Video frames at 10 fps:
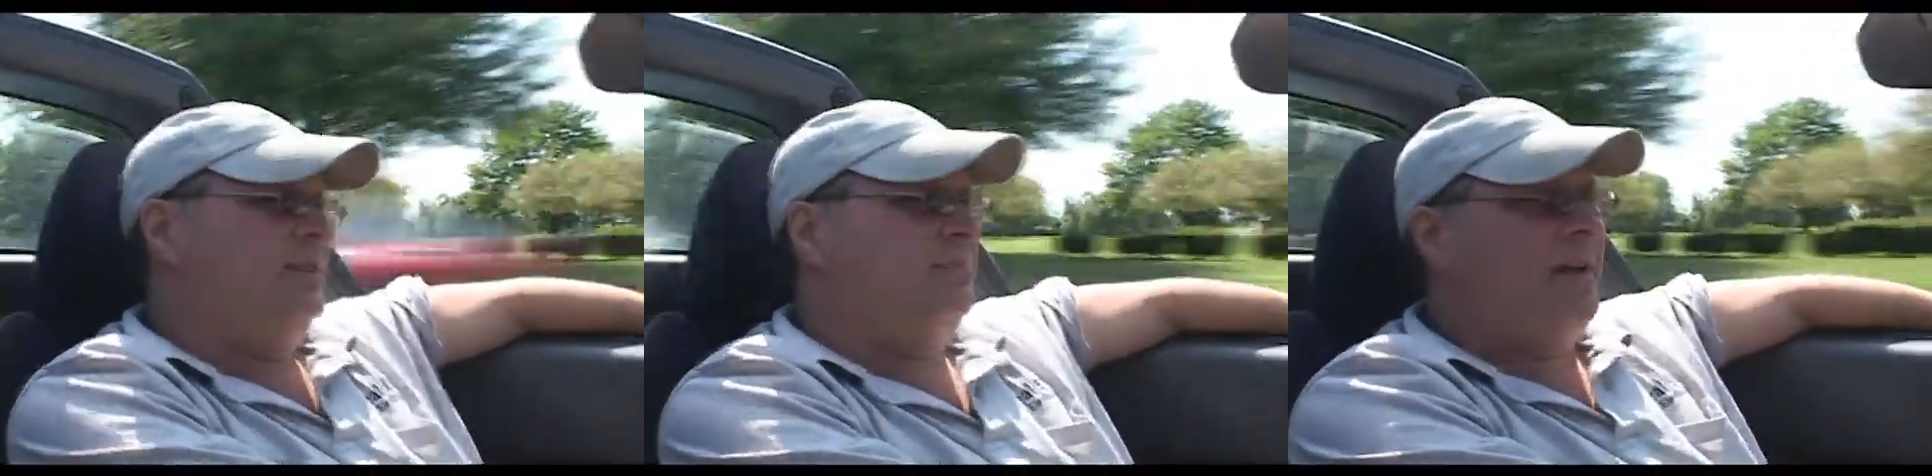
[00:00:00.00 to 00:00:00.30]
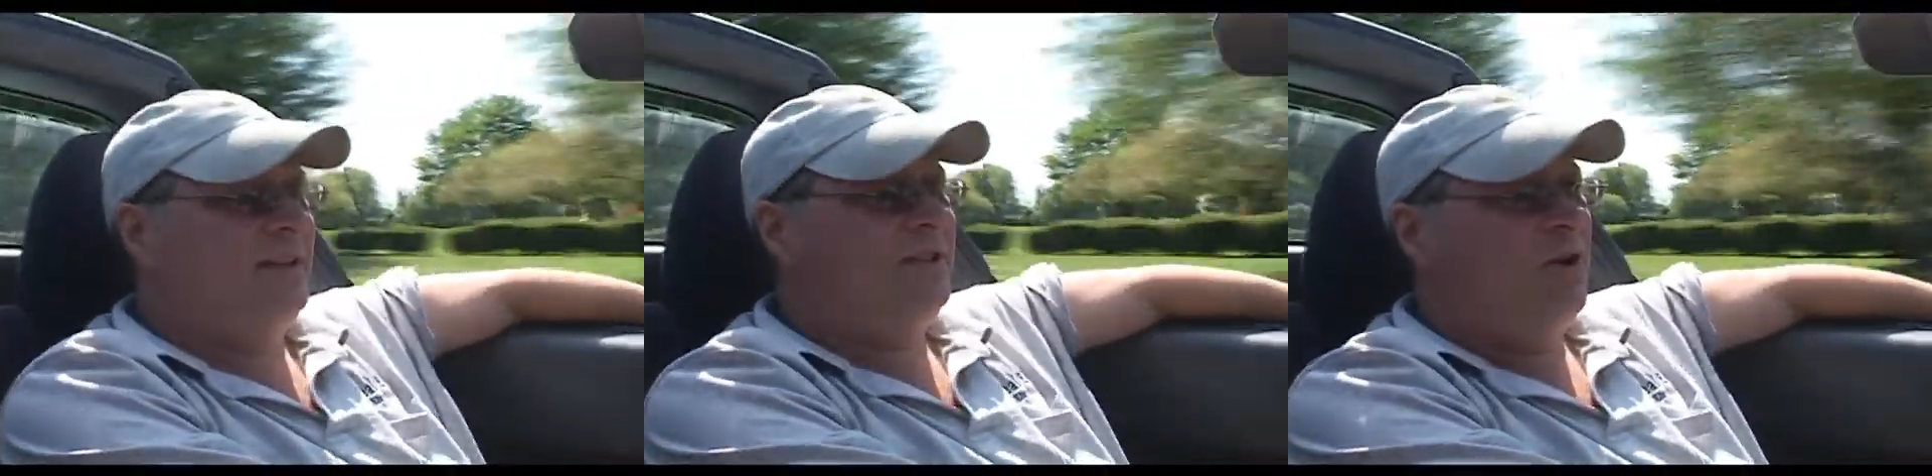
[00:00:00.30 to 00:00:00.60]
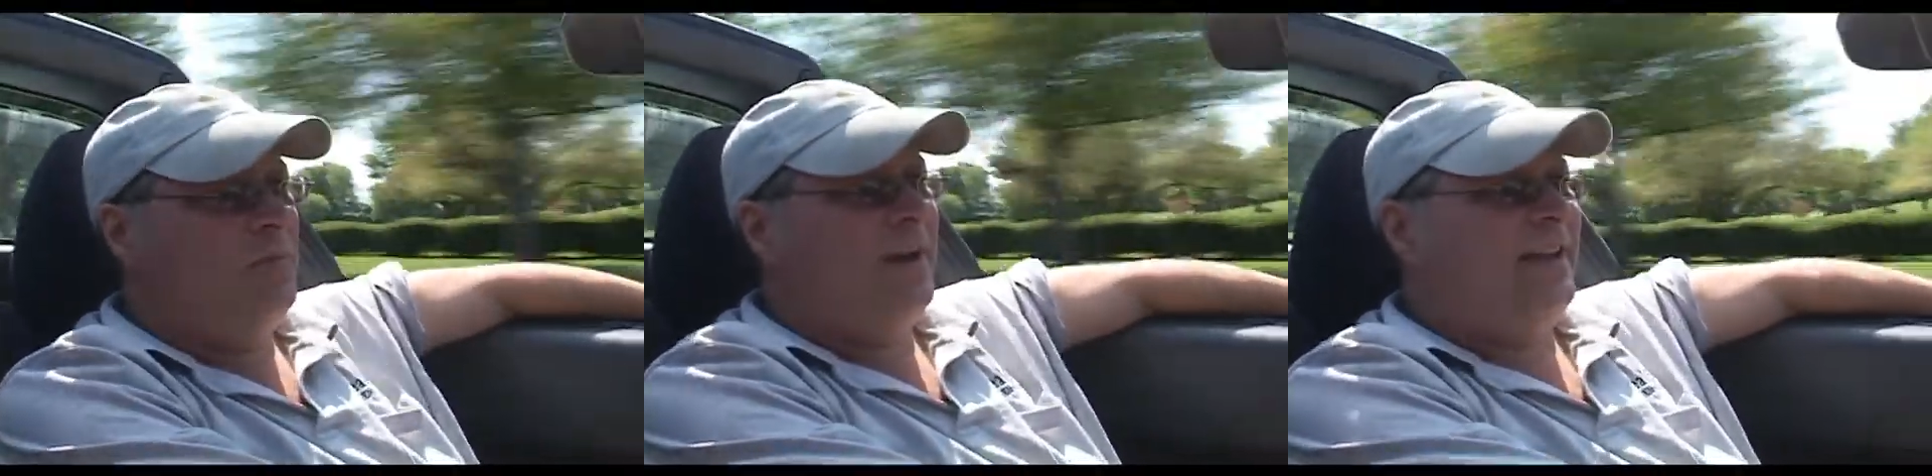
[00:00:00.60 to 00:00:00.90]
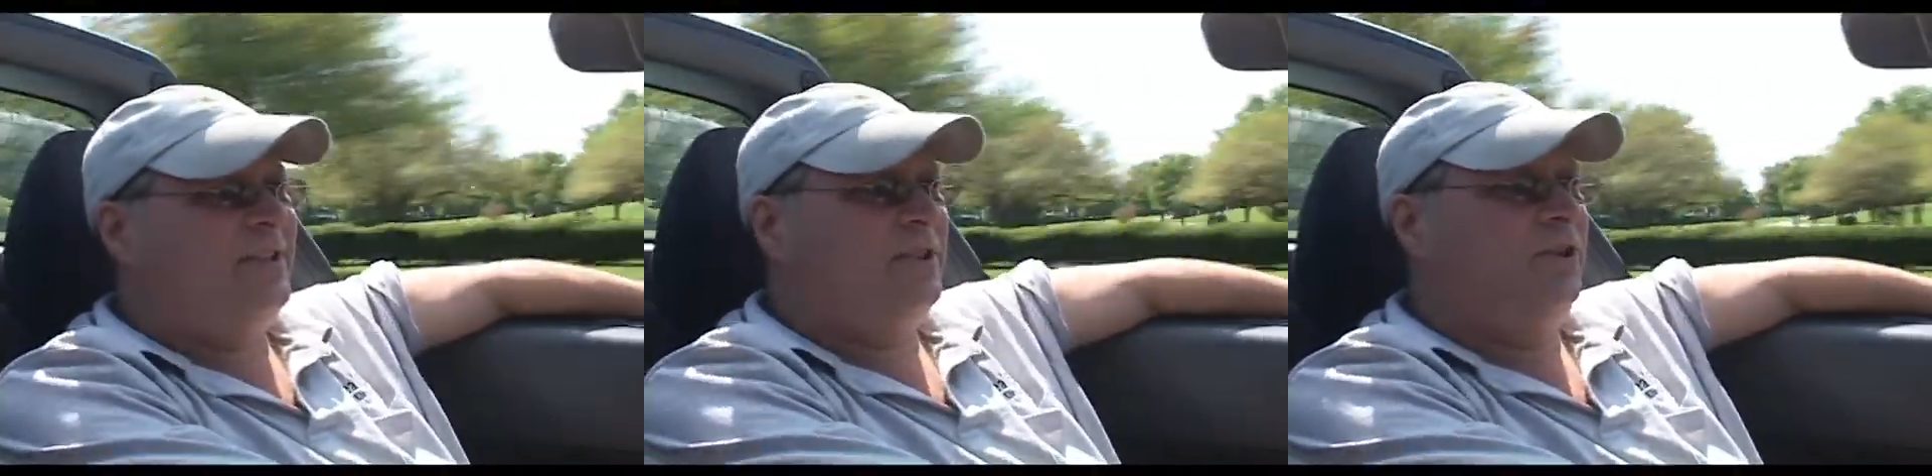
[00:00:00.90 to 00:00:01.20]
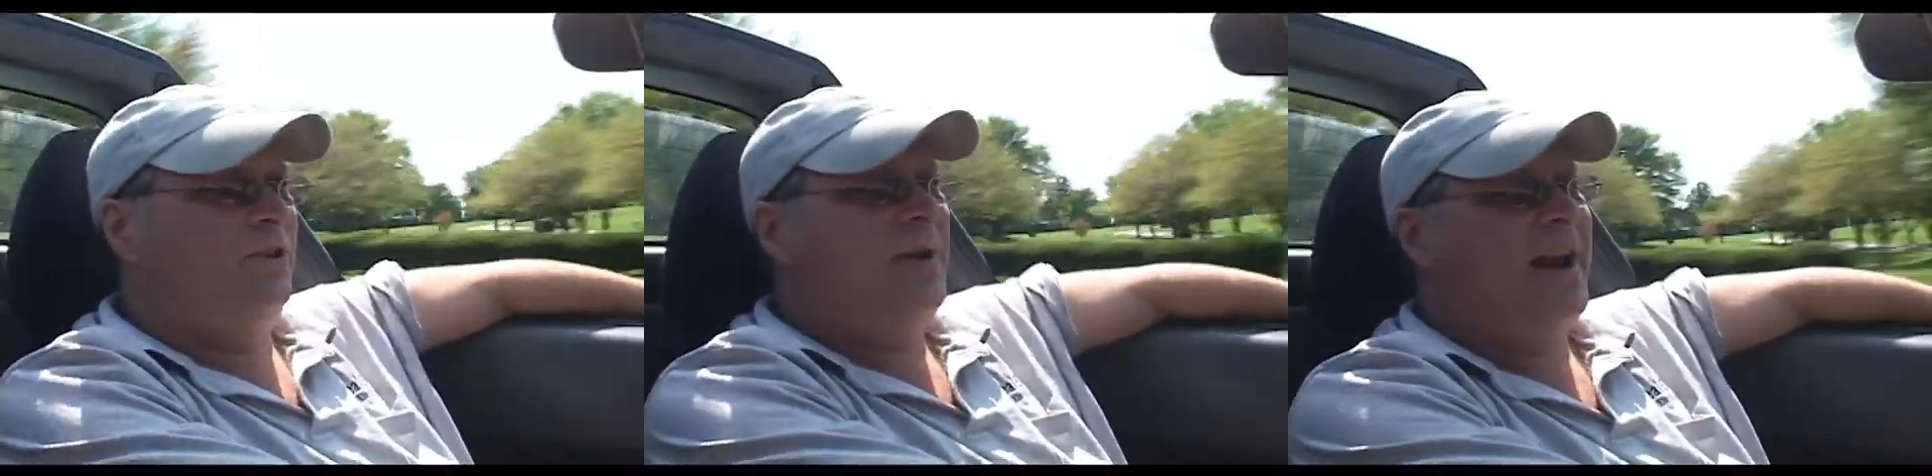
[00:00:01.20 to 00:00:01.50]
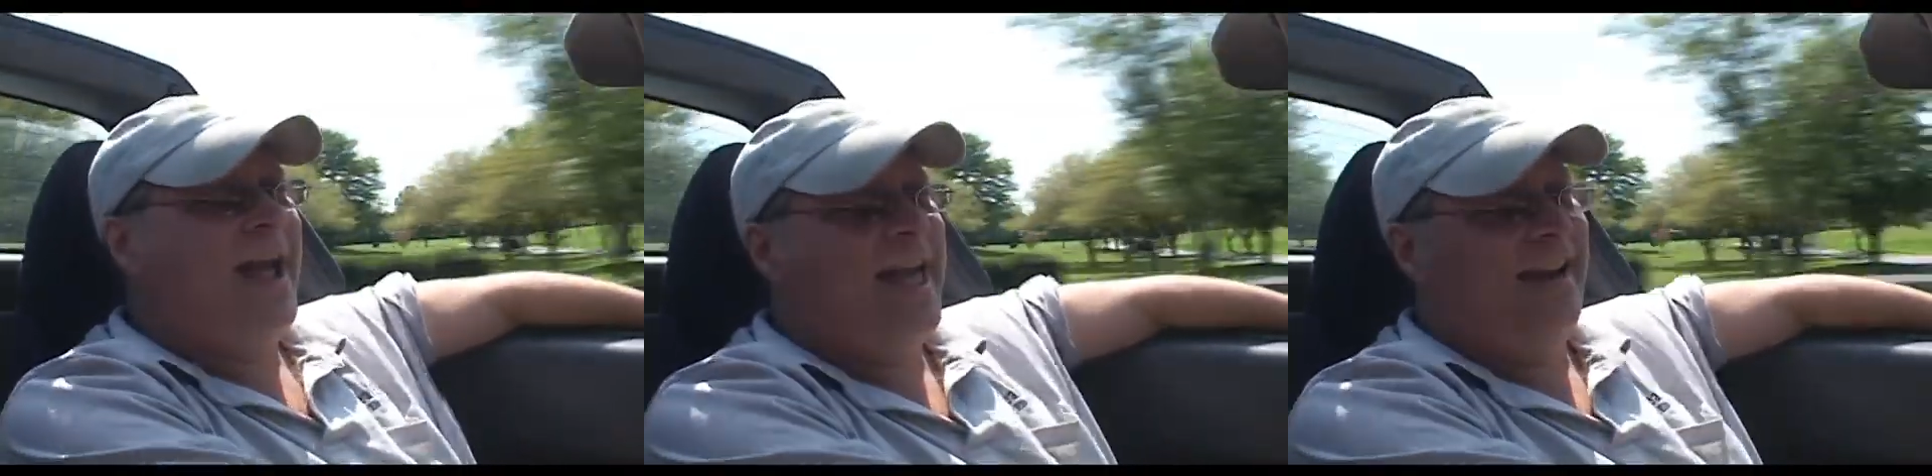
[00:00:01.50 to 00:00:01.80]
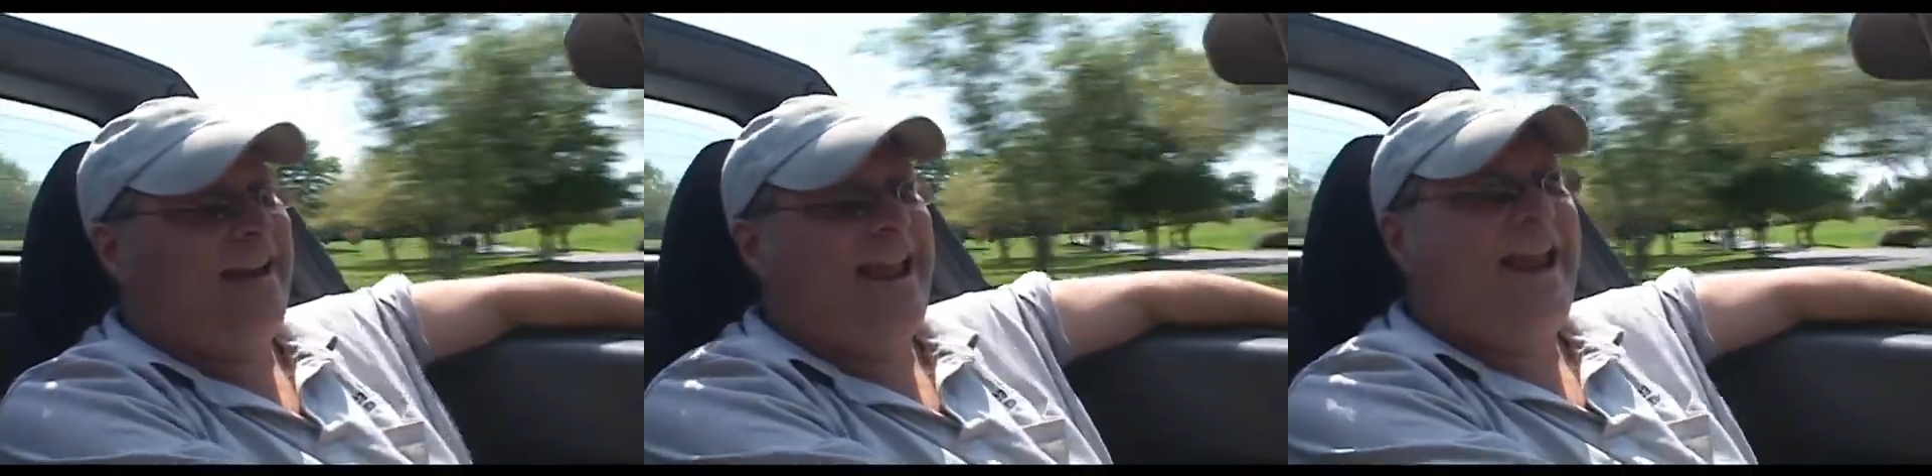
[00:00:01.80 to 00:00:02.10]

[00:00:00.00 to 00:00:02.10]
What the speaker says: Did my Snow Buggy too, and I had an